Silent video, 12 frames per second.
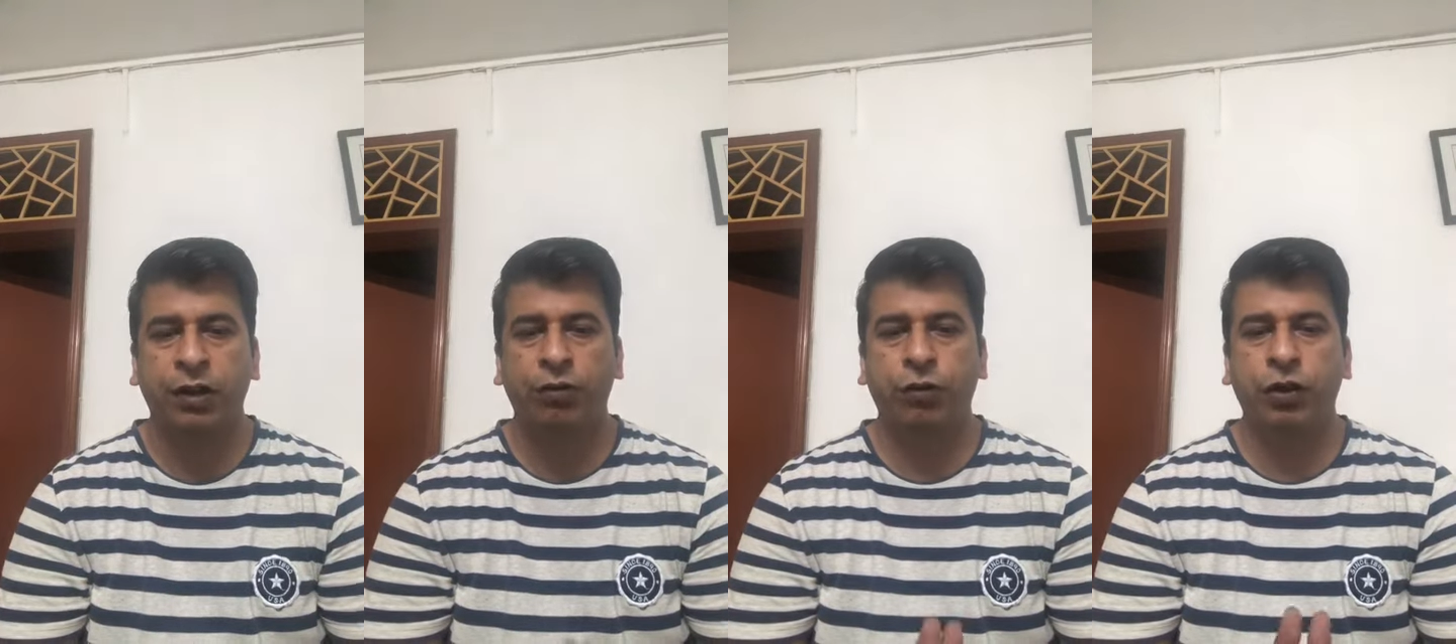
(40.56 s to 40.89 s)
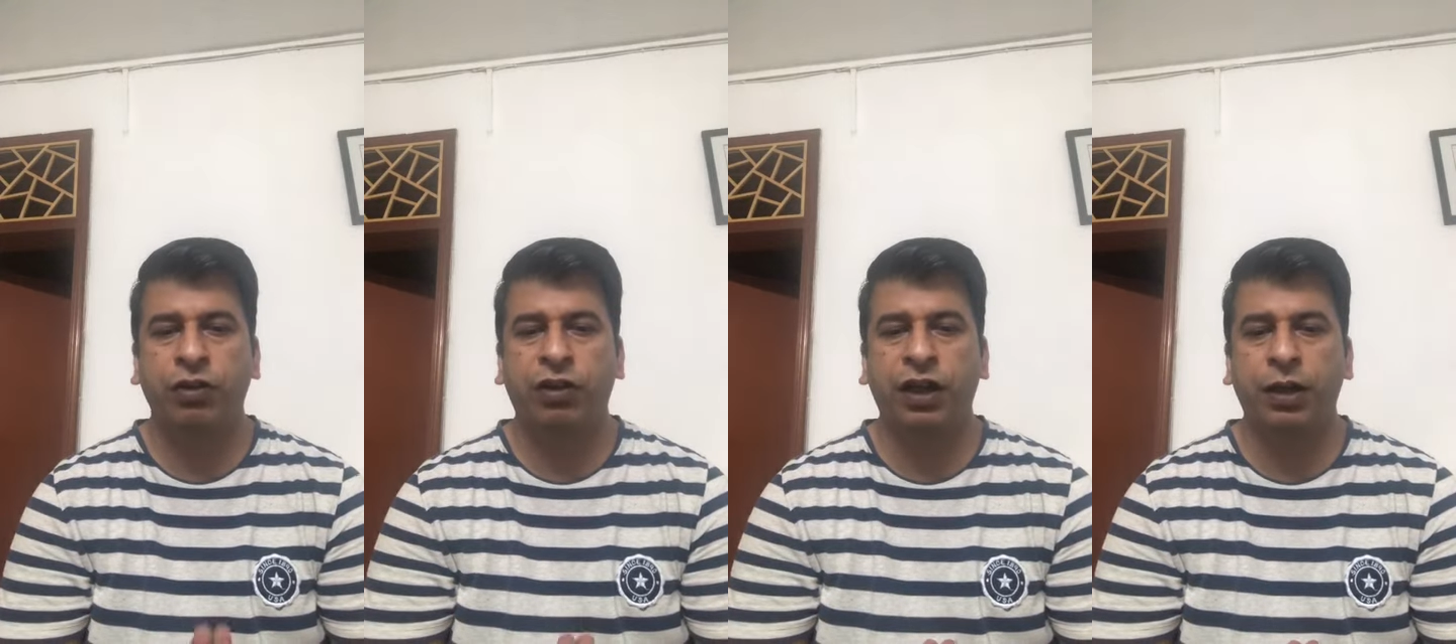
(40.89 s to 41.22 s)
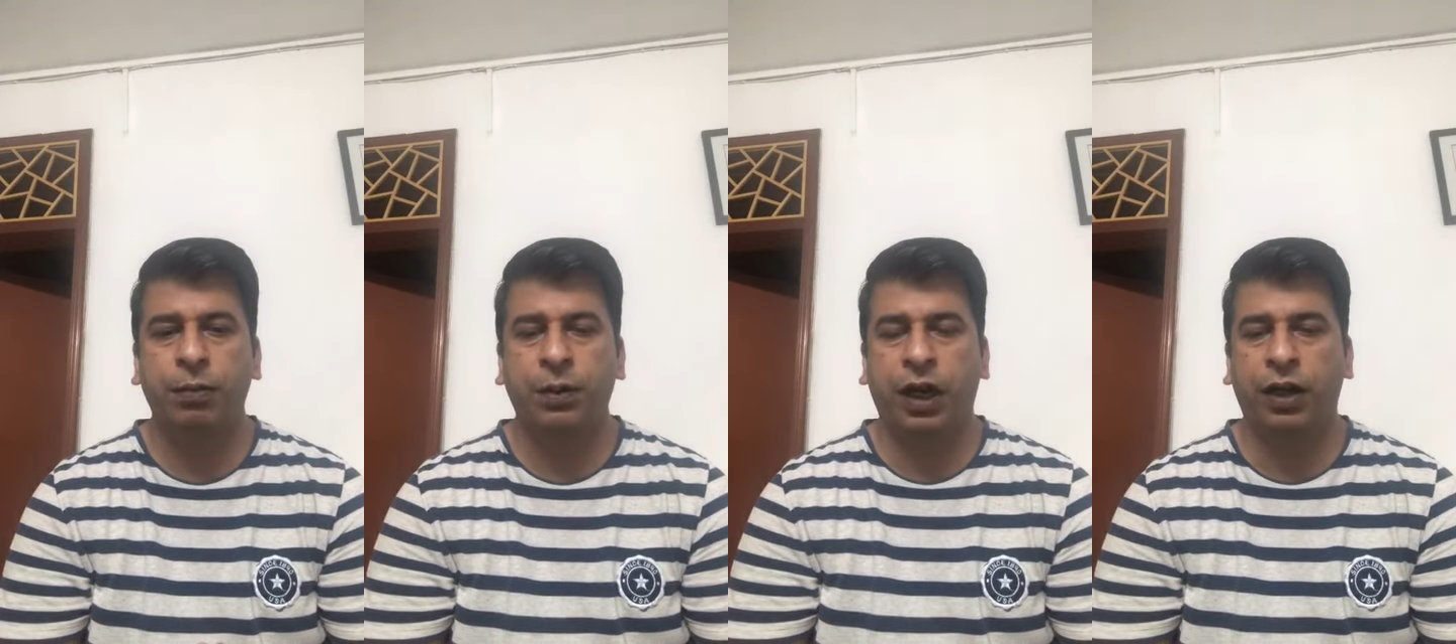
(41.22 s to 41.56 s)
We
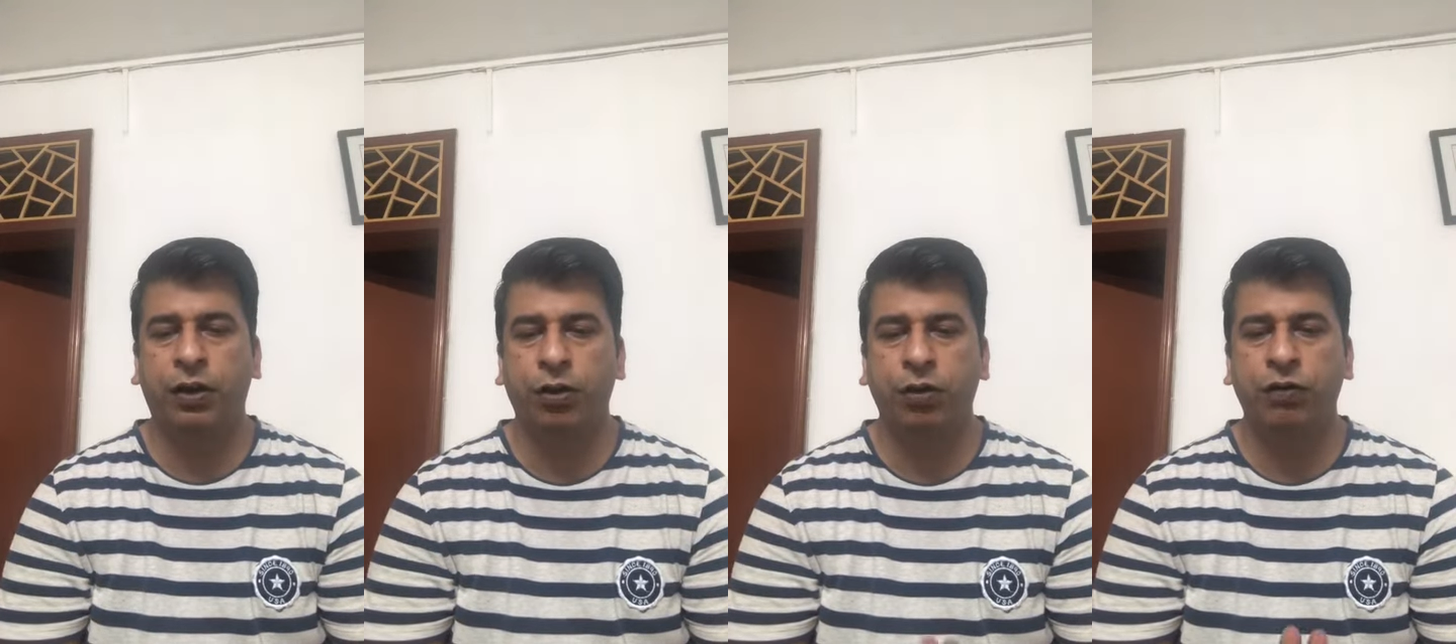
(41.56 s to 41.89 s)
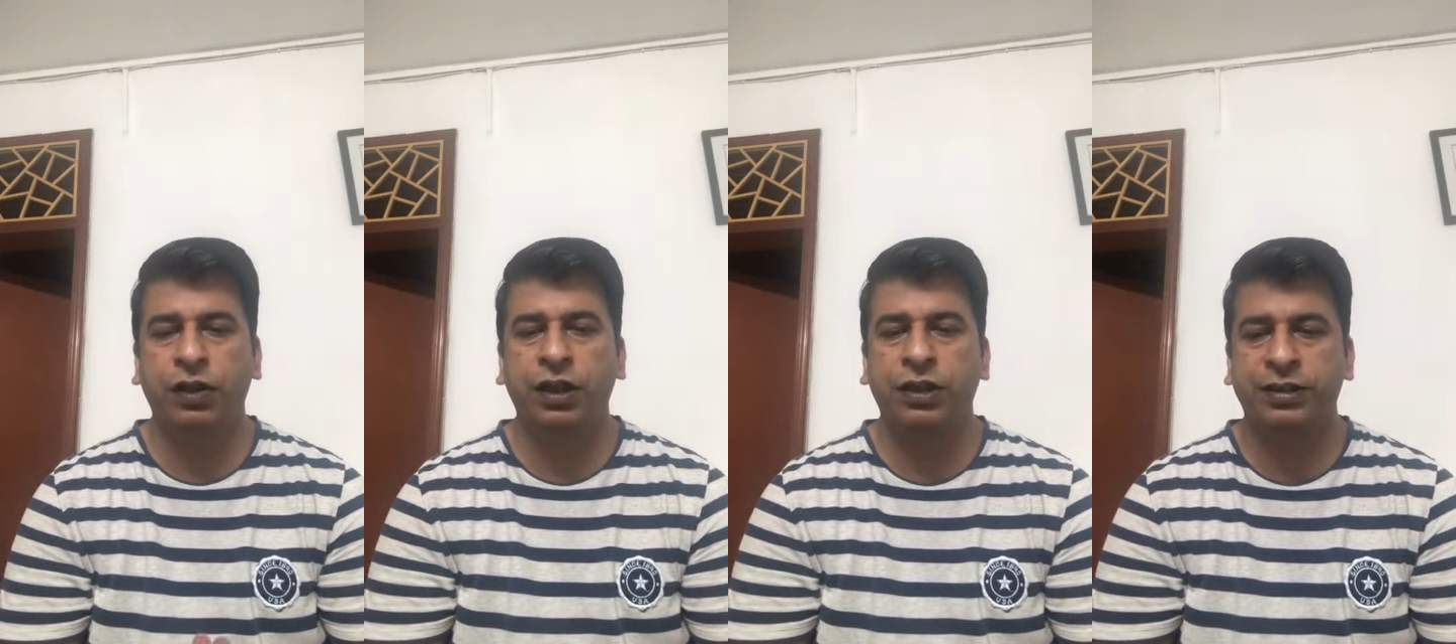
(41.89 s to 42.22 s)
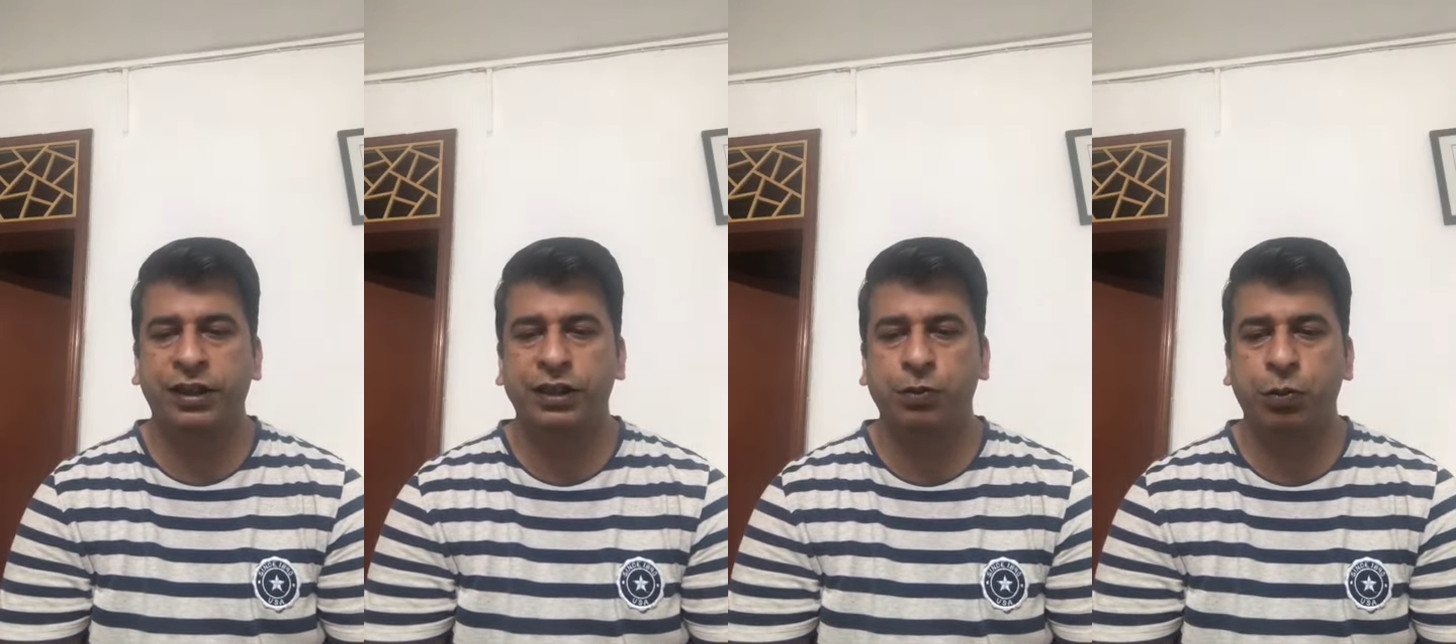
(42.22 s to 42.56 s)
develop a novel research